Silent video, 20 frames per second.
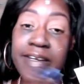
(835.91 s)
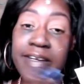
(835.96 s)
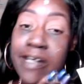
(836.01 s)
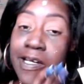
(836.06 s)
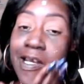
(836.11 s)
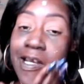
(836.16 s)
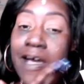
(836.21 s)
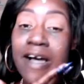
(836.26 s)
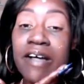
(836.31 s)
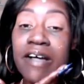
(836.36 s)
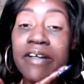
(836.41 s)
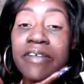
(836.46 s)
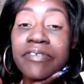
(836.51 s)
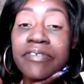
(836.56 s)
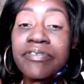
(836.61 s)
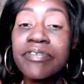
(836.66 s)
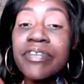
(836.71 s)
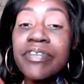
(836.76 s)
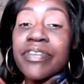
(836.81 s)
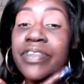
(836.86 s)
I
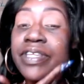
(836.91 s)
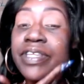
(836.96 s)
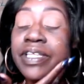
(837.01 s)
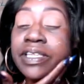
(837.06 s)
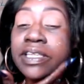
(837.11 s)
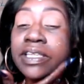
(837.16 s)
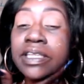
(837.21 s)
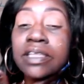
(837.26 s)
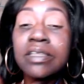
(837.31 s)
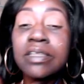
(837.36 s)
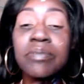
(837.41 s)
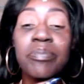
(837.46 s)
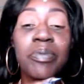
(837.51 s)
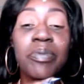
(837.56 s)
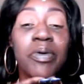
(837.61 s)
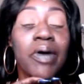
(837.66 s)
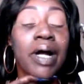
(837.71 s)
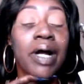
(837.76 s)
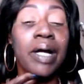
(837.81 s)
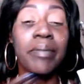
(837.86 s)
love
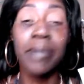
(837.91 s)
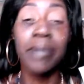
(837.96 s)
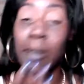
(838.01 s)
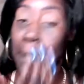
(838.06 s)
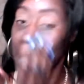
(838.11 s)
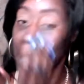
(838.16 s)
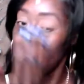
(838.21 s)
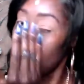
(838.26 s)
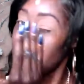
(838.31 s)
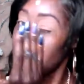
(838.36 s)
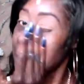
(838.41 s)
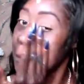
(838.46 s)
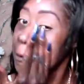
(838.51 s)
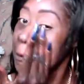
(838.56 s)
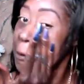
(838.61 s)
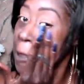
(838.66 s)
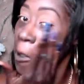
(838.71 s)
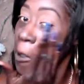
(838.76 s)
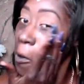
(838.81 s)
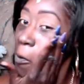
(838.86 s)
this
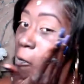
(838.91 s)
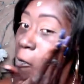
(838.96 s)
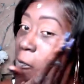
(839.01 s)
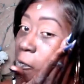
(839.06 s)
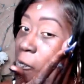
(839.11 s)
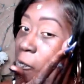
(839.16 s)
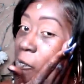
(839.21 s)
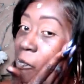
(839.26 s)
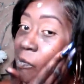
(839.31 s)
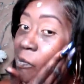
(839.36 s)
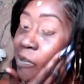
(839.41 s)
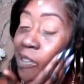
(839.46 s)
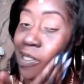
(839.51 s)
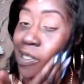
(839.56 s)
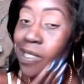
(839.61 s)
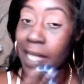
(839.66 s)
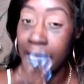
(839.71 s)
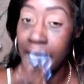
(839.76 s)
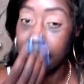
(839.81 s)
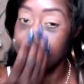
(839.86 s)
so,
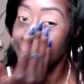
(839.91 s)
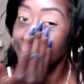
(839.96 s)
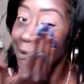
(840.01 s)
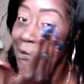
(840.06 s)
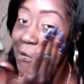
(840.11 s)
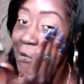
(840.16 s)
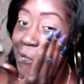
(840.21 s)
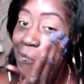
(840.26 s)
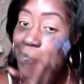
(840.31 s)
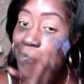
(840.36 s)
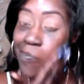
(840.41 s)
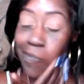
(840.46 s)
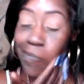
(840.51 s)
yes.